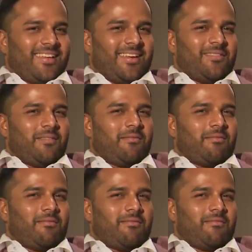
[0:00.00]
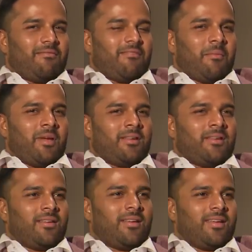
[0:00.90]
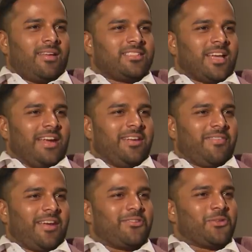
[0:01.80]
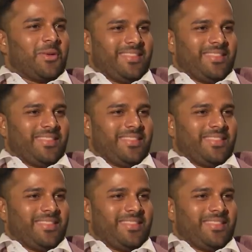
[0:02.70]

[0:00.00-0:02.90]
and women and child affairs to